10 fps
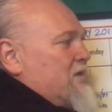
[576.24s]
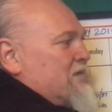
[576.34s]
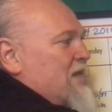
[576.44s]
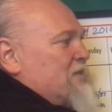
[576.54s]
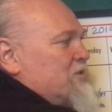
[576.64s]

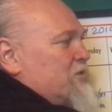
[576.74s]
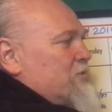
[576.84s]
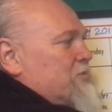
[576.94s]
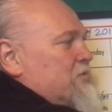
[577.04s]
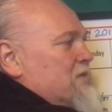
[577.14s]
Day
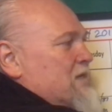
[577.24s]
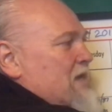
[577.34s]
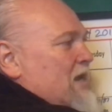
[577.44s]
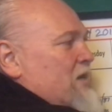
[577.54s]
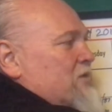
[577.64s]
2,
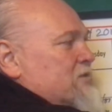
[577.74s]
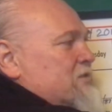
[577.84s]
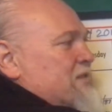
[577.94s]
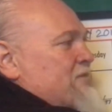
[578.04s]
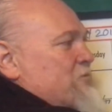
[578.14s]
I
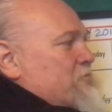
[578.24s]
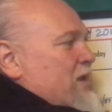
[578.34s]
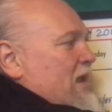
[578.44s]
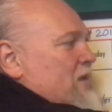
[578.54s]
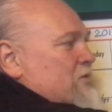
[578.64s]
lost 7
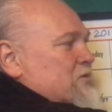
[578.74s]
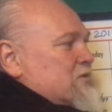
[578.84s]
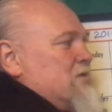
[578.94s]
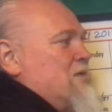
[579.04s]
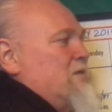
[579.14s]

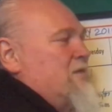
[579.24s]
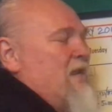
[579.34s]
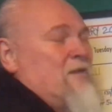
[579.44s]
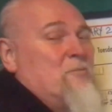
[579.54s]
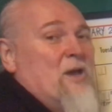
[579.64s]
pounds,
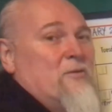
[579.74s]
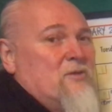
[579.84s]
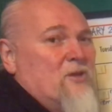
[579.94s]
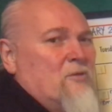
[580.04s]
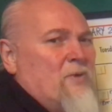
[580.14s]
taking my
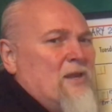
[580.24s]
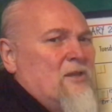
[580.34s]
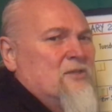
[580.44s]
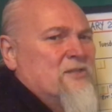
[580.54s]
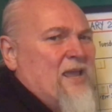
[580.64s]
total weight
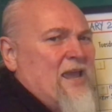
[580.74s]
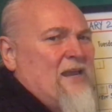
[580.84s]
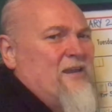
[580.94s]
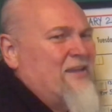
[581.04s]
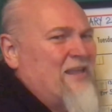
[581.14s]
loss to
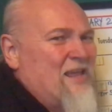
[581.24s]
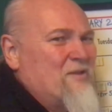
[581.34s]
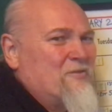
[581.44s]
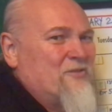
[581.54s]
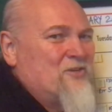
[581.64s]
8. Okay,
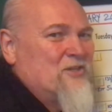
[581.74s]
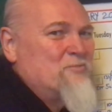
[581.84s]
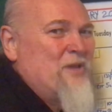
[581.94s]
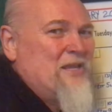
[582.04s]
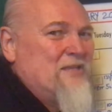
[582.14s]
that just
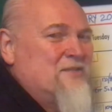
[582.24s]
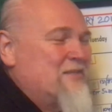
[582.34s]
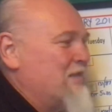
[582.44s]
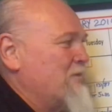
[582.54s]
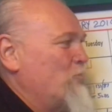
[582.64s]
means
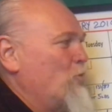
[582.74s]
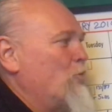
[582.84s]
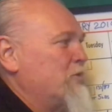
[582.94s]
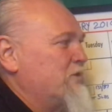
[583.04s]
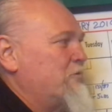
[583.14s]
that
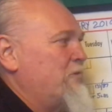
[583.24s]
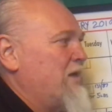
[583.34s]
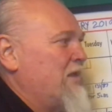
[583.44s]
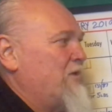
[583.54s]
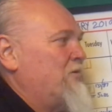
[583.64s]
water,
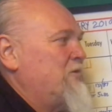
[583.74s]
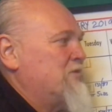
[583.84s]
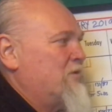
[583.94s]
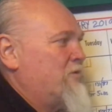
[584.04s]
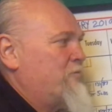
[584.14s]
really, you lose
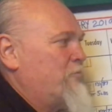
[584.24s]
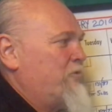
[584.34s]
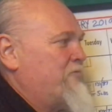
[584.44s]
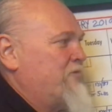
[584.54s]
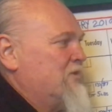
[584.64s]
a lot of
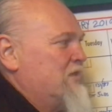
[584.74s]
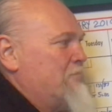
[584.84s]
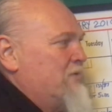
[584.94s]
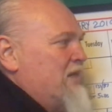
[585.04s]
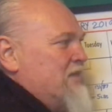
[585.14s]
water in the first
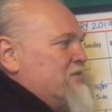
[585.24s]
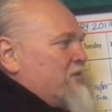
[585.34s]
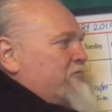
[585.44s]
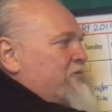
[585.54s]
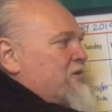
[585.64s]
couple of days.
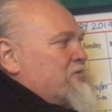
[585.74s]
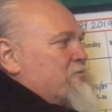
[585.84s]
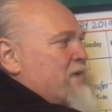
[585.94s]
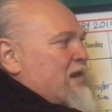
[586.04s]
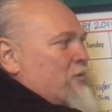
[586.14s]
So very
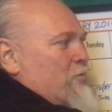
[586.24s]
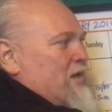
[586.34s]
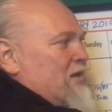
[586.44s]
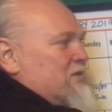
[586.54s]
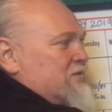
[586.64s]
dramatic
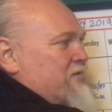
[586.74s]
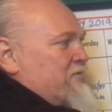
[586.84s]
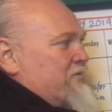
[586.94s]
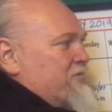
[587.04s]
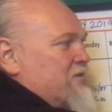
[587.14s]
weight loss over
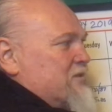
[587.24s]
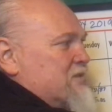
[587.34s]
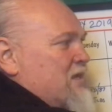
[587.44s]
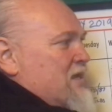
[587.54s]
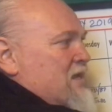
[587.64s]
the first
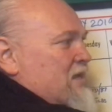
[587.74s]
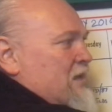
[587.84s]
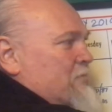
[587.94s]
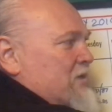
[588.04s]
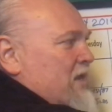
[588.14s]

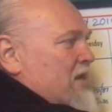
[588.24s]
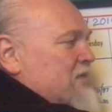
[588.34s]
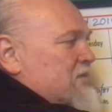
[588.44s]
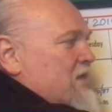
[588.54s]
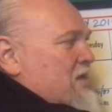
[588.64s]
couple of days.